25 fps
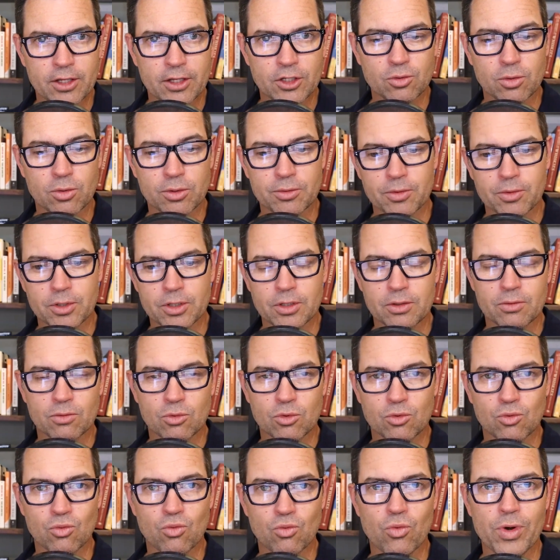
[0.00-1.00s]
That's where
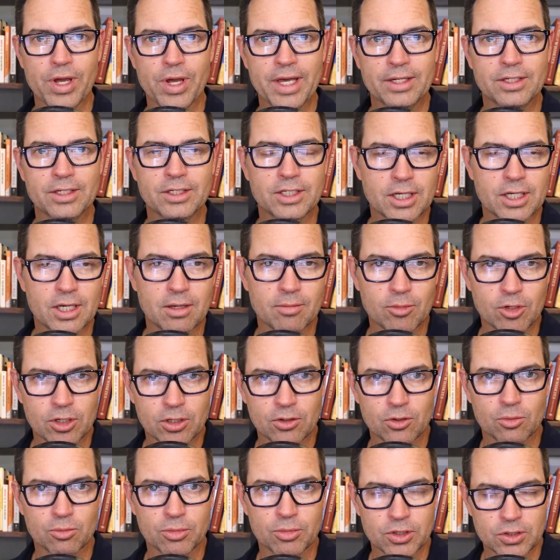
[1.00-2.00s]
we're red
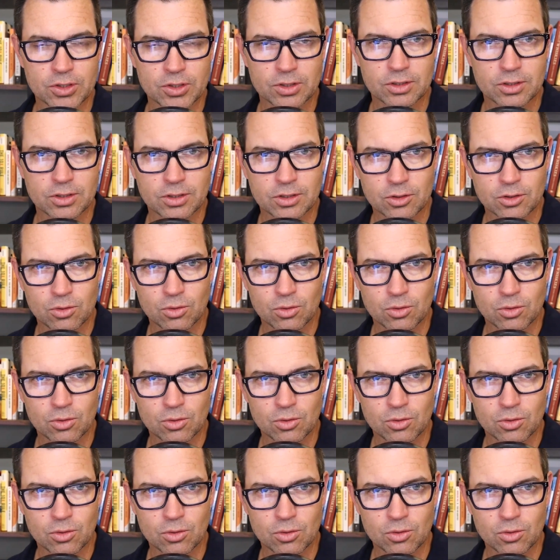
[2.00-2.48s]
teaming your business.